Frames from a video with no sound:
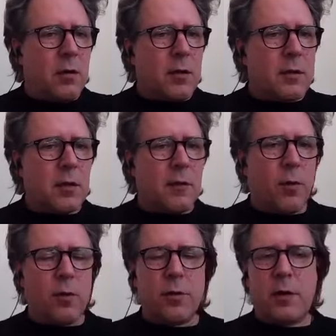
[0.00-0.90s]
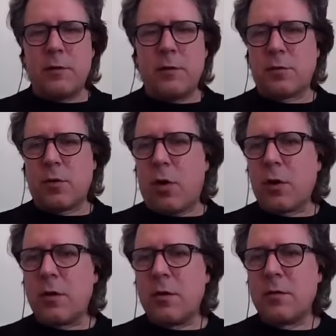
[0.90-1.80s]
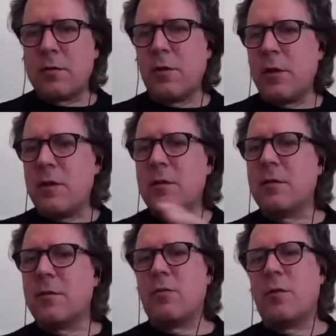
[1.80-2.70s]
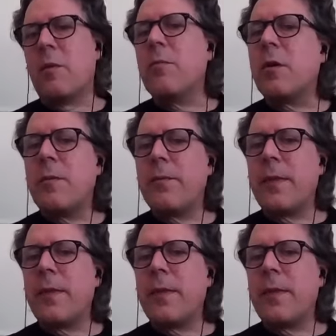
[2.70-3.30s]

GetSafeOnline.org. It's really easy to remember